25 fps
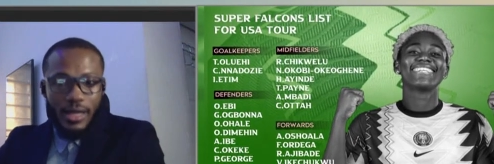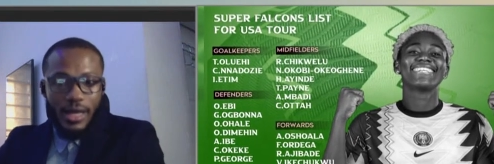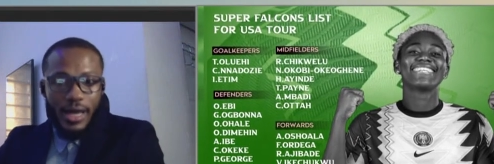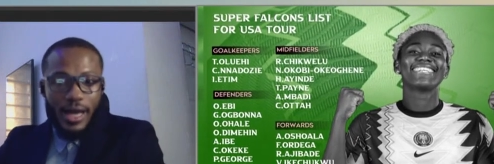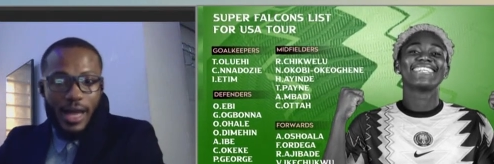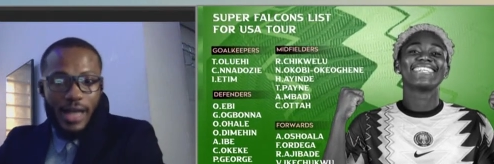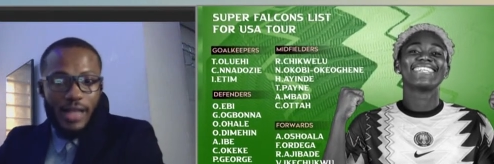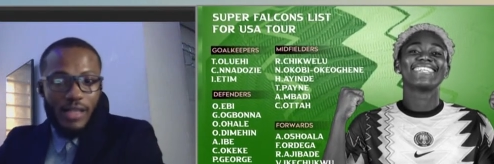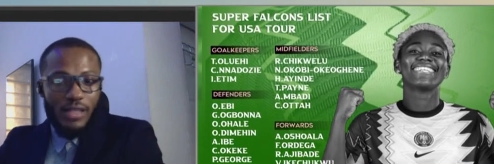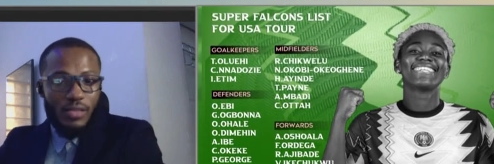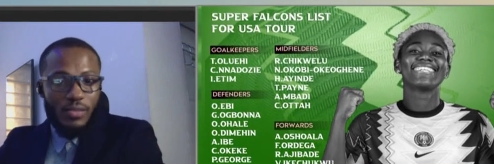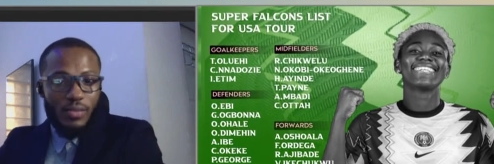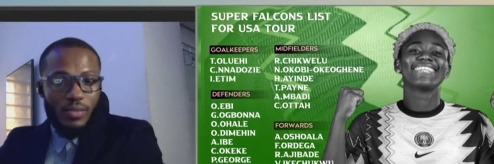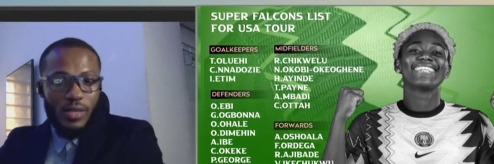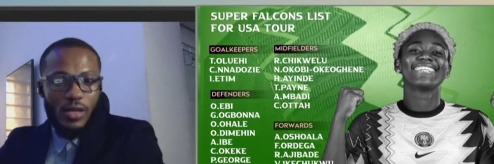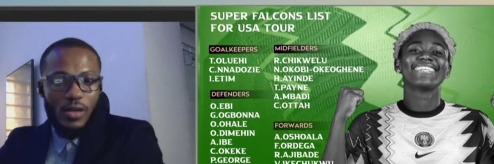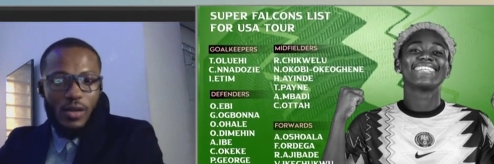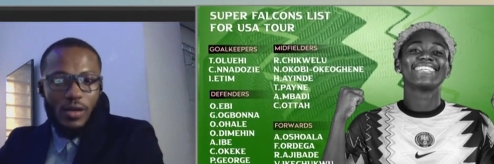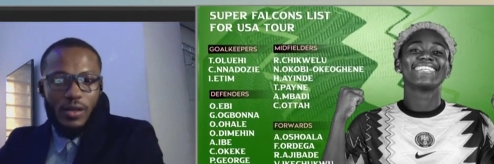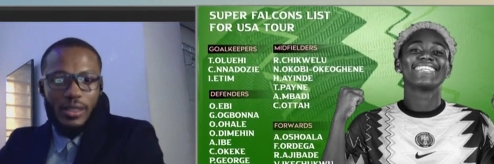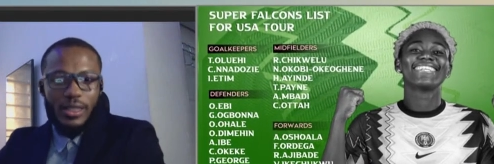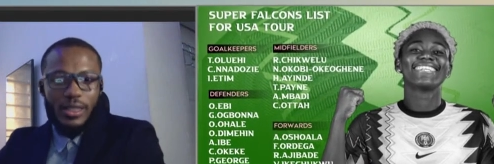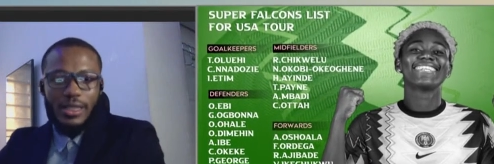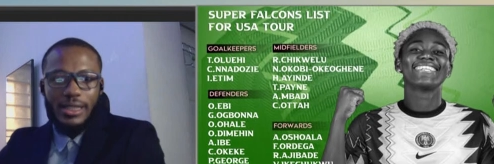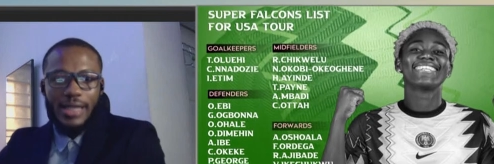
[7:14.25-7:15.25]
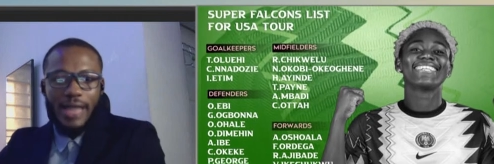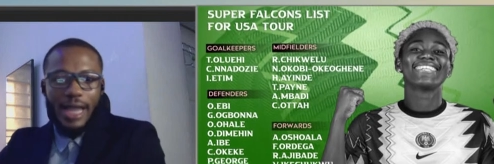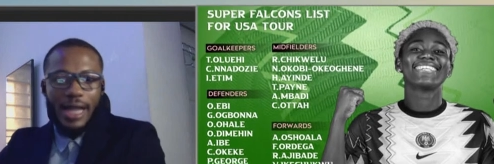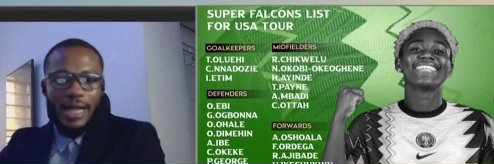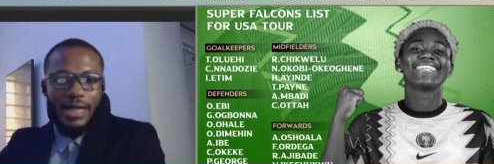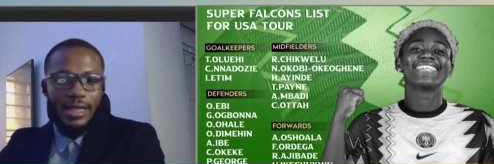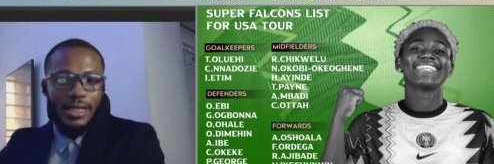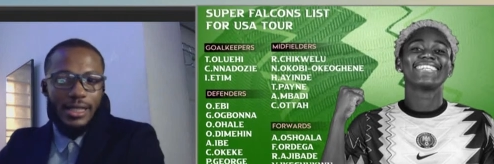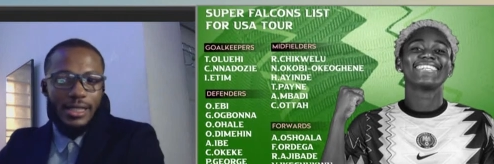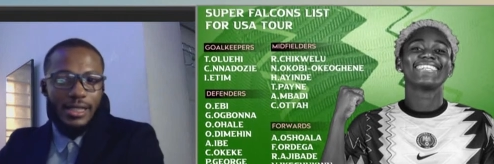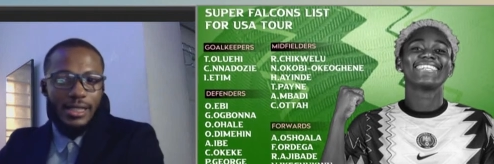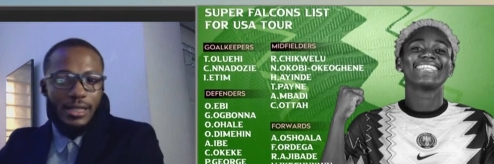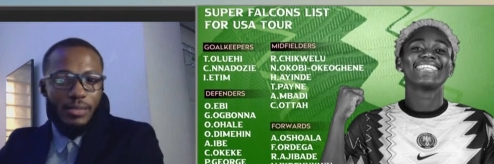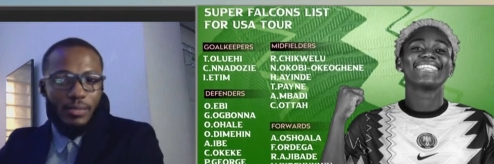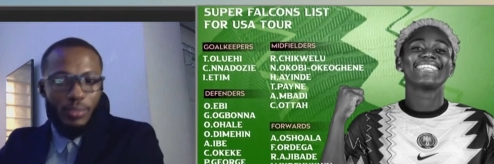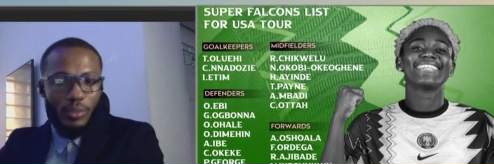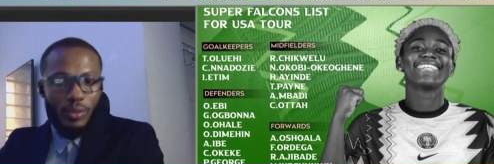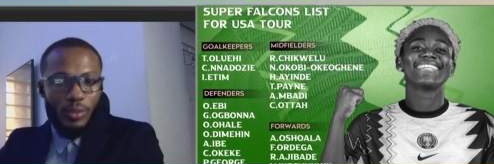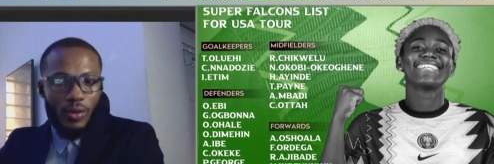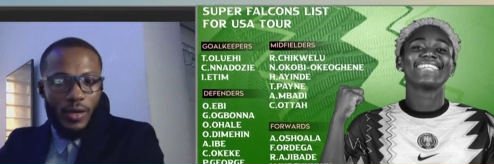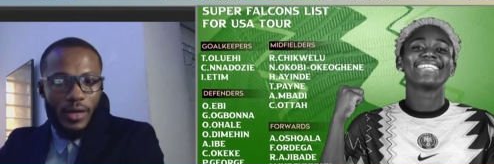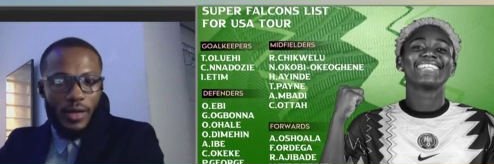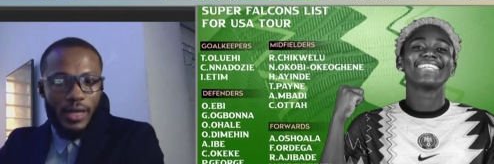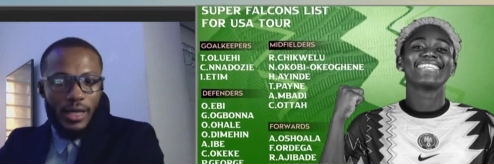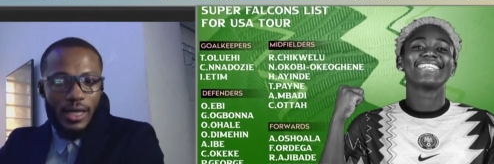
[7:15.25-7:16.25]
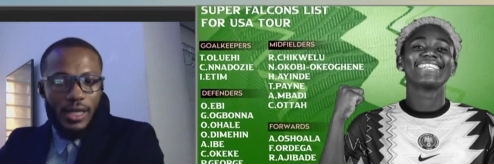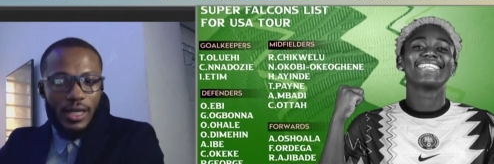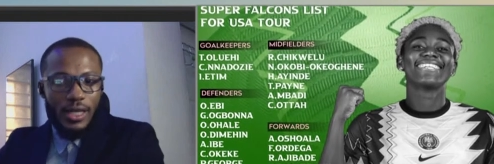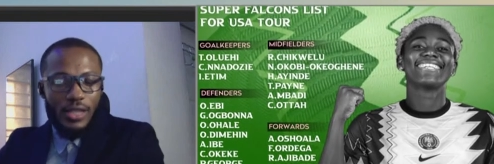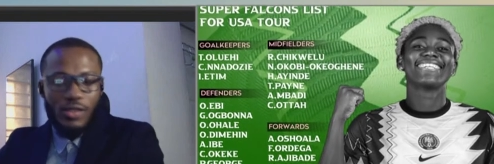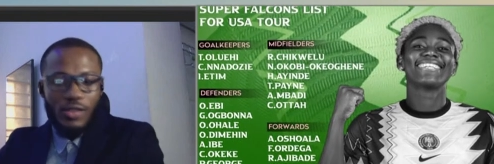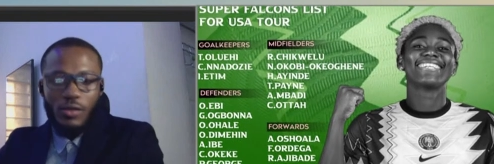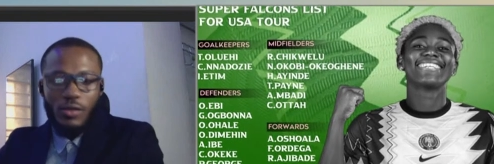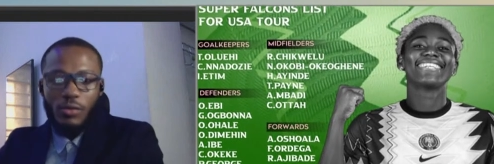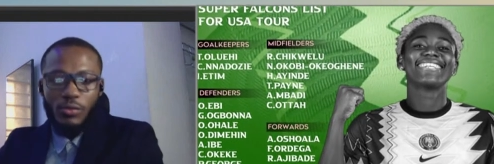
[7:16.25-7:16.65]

Speaker 1: that has to be on the tactics employed.